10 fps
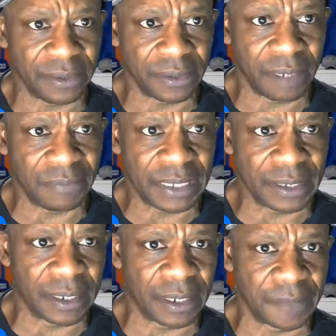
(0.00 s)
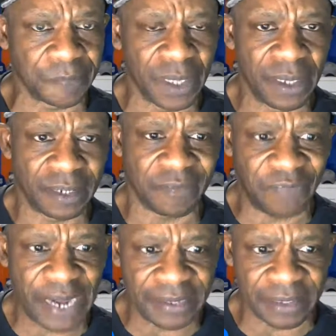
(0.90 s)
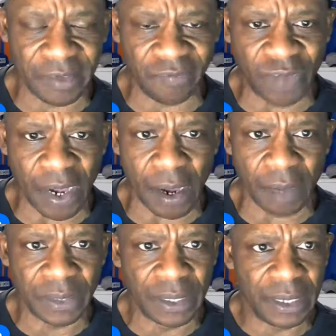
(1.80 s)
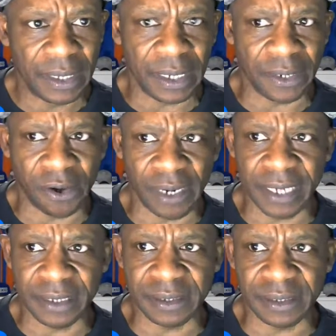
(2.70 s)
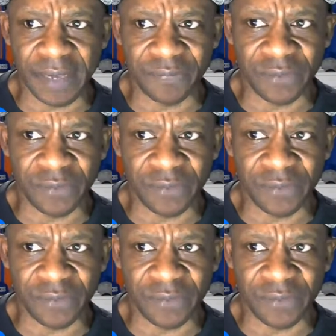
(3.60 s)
You know what I mean? And let the fans get involved and all that good stuff.